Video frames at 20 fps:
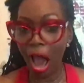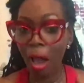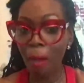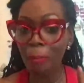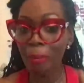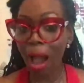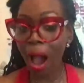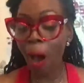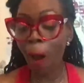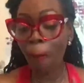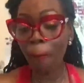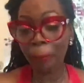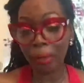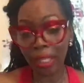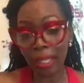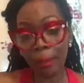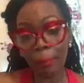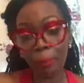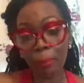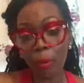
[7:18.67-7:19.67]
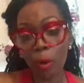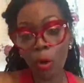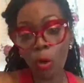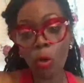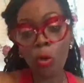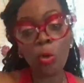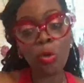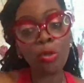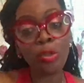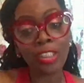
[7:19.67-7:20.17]
about
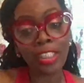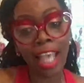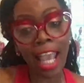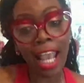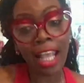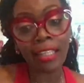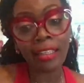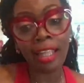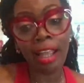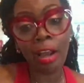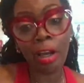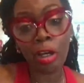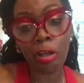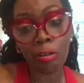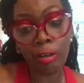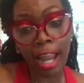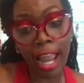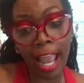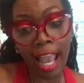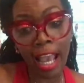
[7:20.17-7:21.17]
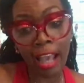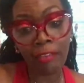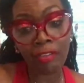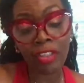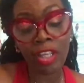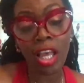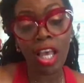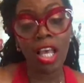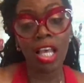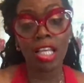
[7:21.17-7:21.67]
people who take their
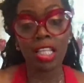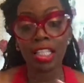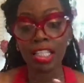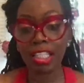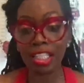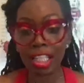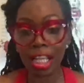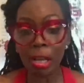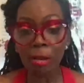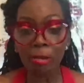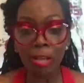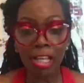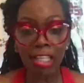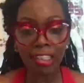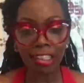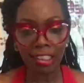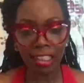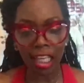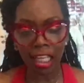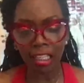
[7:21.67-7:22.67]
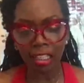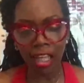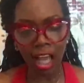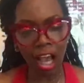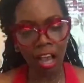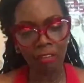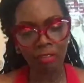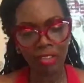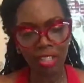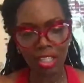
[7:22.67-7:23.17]
craft seriously
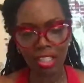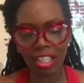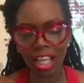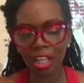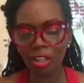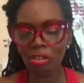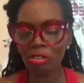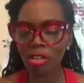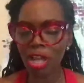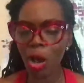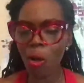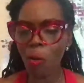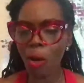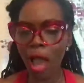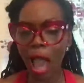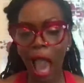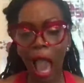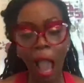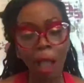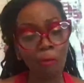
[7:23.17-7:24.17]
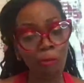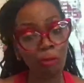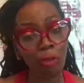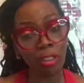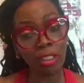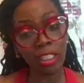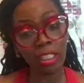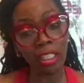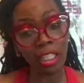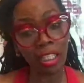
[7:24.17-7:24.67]
enough to say, you know what, I'm
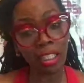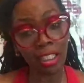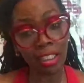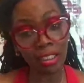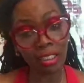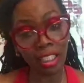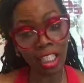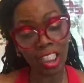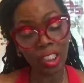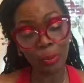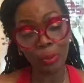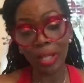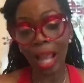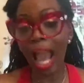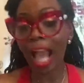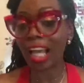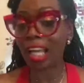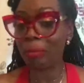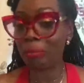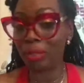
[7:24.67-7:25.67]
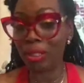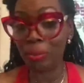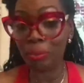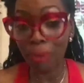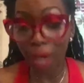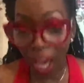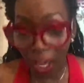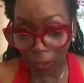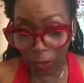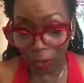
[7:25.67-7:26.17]
really good at this, but I could be
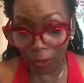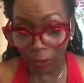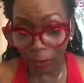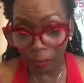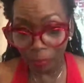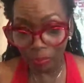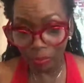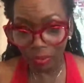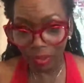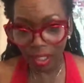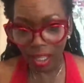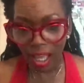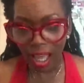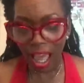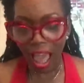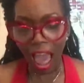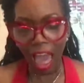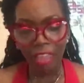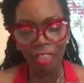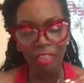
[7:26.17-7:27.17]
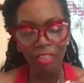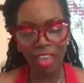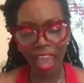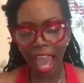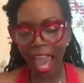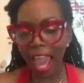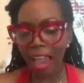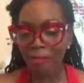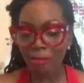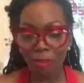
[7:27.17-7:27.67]
better.
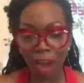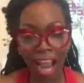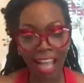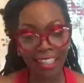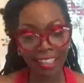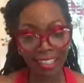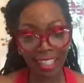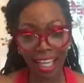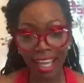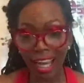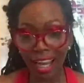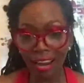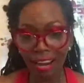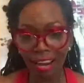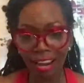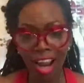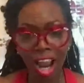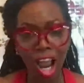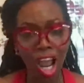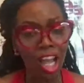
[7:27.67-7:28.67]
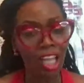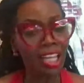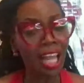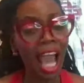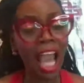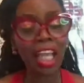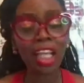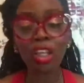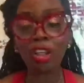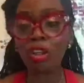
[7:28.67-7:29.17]
That right there,
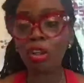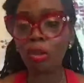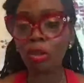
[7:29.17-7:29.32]
like